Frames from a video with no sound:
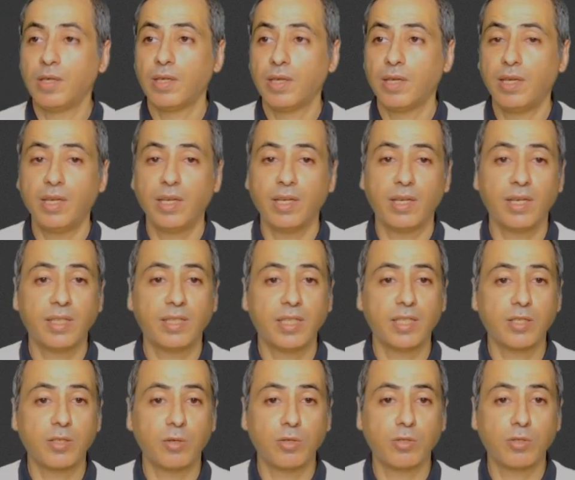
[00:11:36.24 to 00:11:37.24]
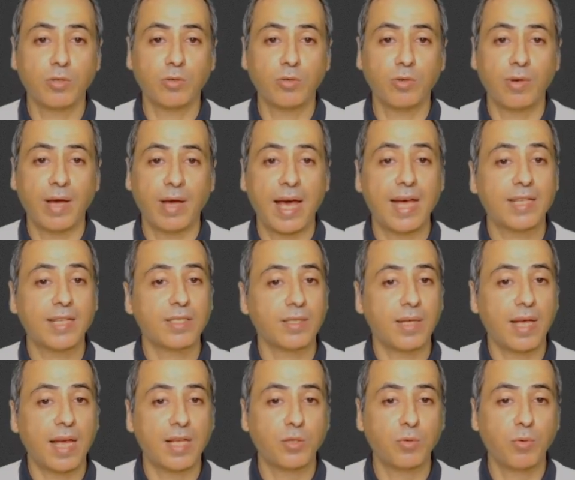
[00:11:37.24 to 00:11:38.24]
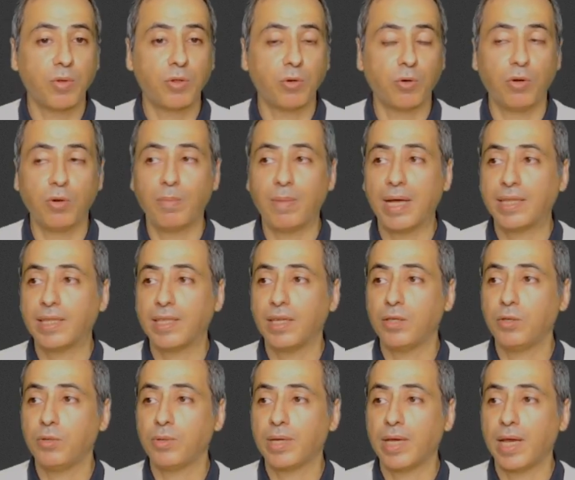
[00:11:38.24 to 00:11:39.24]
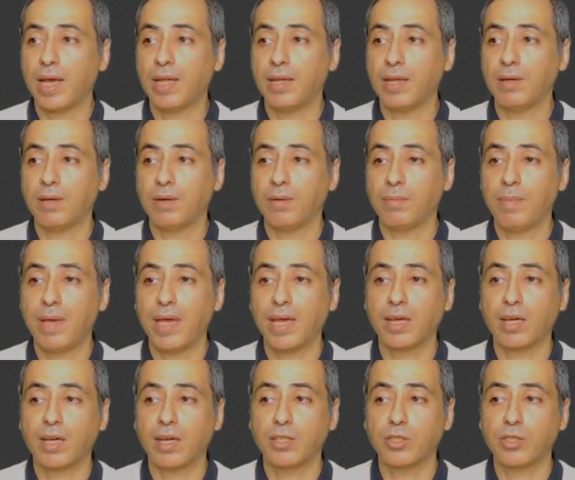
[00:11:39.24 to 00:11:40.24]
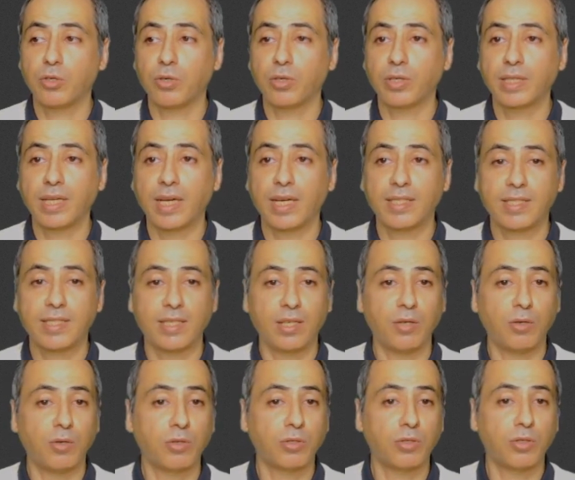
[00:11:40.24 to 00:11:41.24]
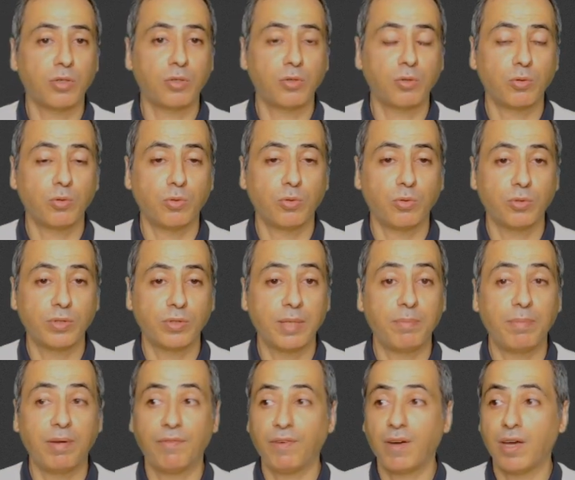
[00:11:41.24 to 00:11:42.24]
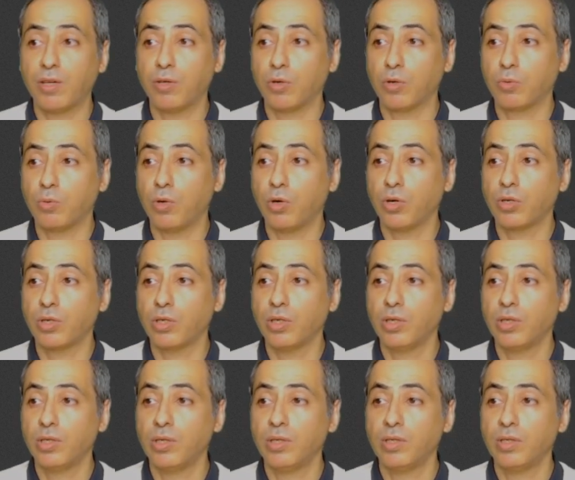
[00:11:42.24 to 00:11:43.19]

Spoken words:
Here it is also, as with all Mate, you can make shortcuts in order to simplify your work.